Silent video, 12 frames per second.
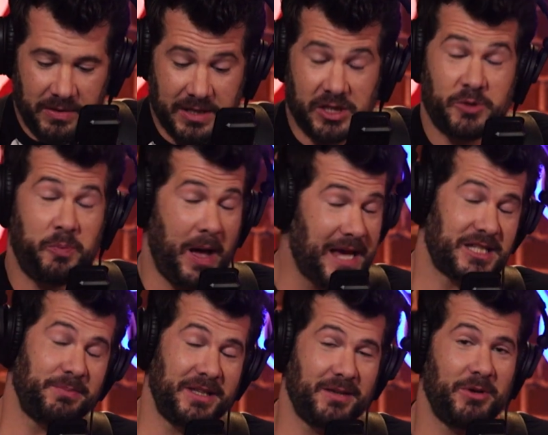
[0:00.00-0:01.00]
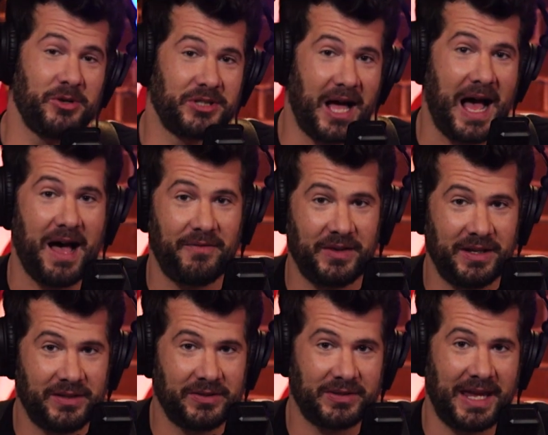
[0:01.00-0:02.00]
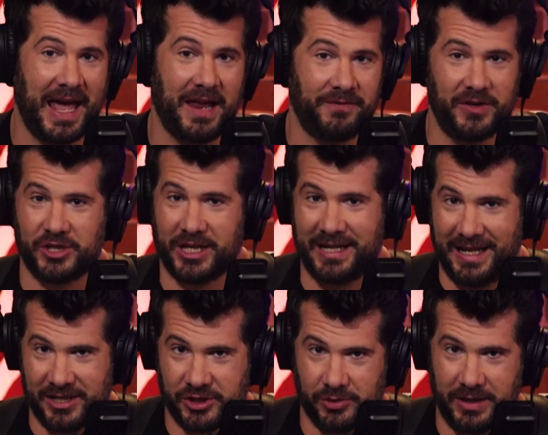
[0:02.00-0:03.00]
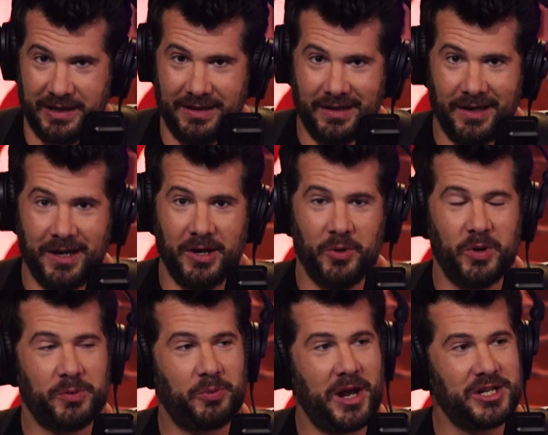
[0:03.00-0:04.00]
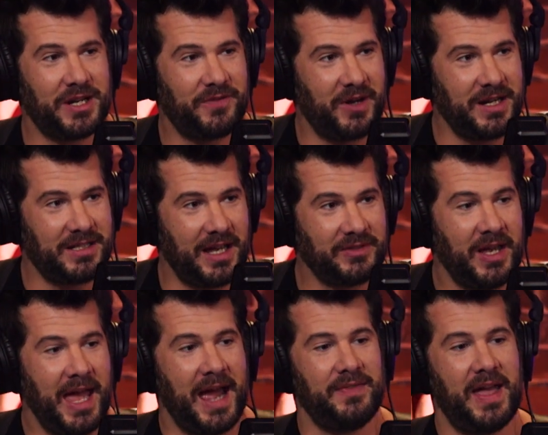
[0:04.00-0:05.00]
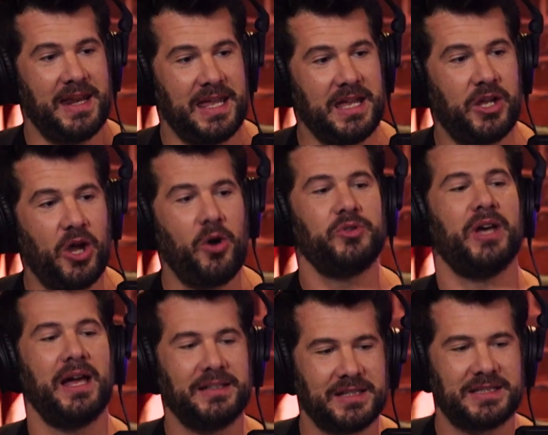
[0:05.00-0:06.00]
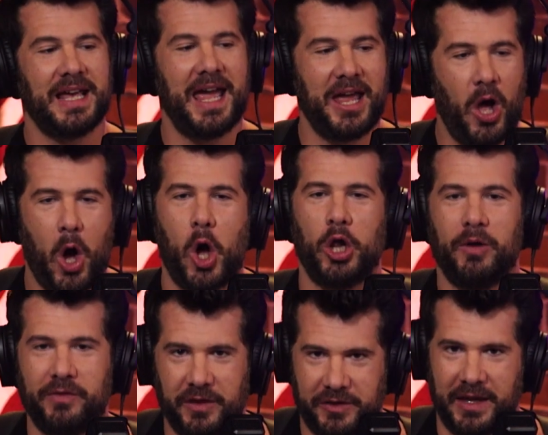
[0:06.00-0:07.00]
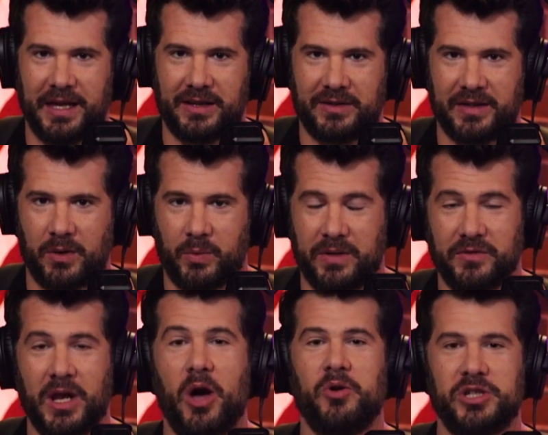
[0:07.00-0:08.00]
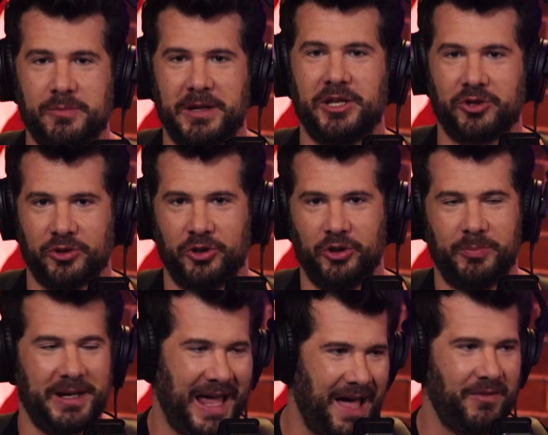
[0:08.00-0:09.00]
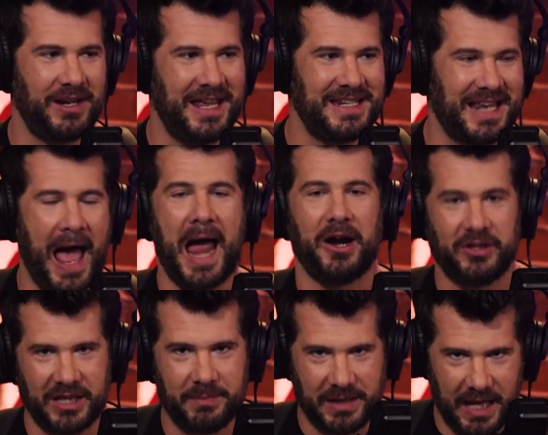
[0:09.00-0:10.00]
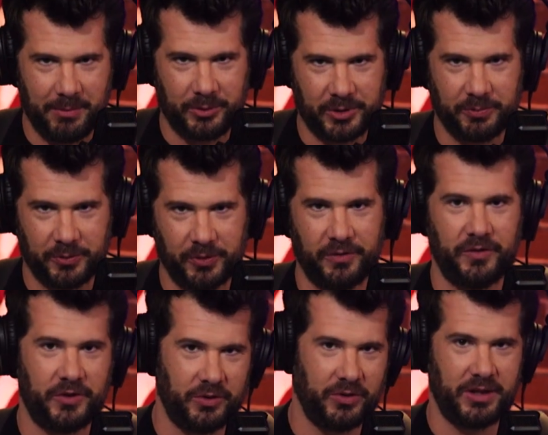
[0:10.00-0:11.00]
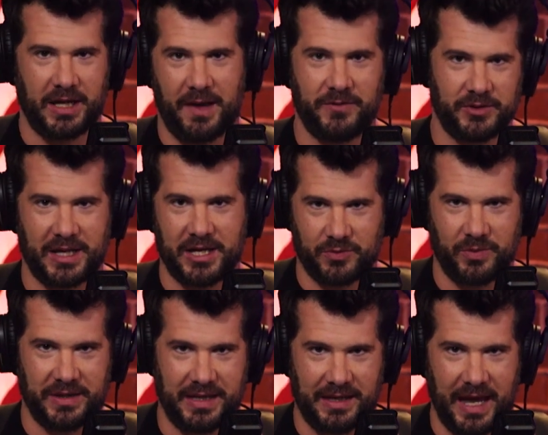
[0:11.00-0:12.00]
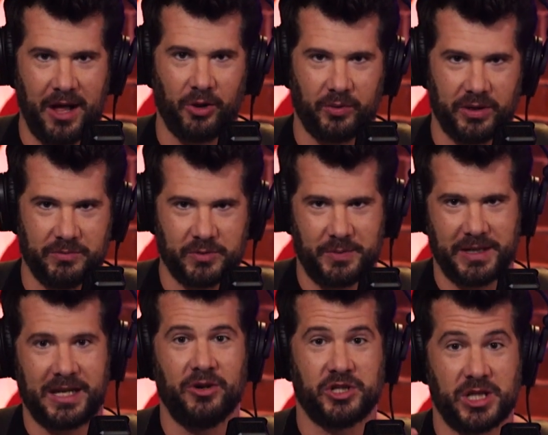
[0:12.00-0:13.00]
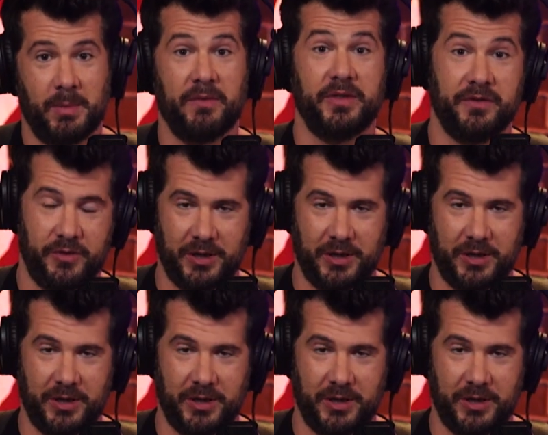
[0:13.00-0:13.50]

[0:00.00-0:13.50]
This is possibly the most obvious catfishing in history with Project Veritas. And then he goes on to say all of the things that we've known to be true, but haven't entirely been able to prove due to the obfuscation with the algorithms. But here's some of the